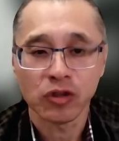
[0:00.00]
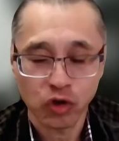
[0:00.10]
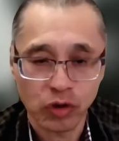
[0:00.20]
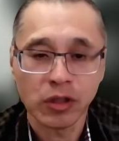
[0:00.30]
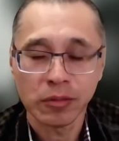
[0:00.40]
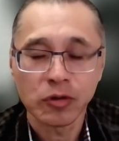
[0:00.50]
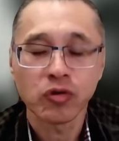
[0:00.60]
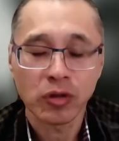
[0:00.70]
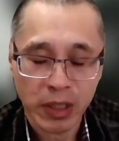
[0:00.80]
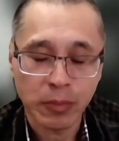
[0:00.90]

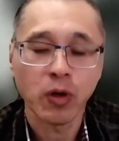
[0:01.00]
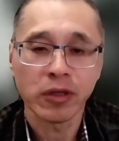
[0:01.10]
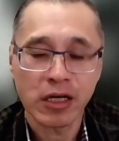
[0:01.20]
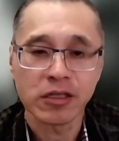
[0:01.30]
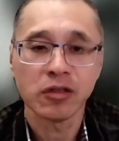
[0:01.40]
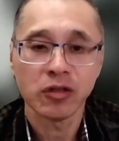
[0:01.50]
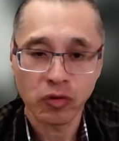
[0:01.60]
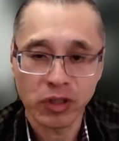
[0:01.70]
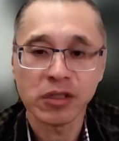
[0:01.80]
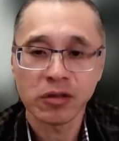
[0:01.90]
should pay more attention to
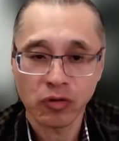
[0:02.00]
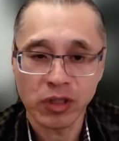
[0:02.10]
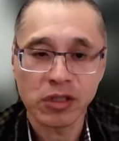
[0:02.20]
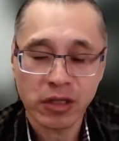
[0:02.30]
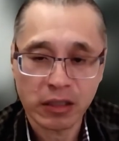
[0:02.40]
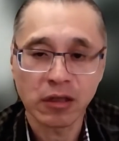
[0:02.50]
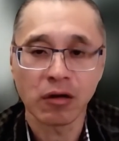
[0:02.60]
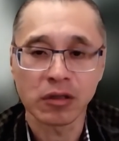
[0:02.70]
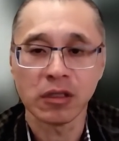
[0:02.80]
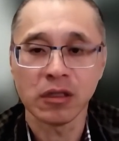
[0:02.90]
these
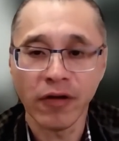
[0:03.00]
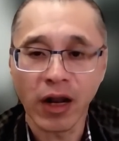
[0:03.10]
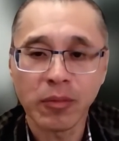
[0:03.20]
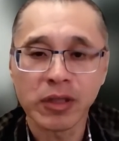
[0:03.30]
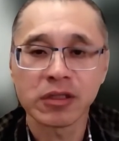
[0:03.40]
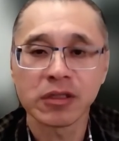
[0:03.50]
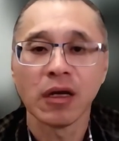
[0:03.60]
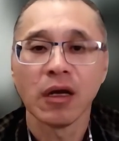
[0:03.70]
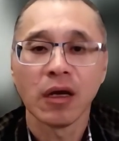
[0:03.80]
technology developments.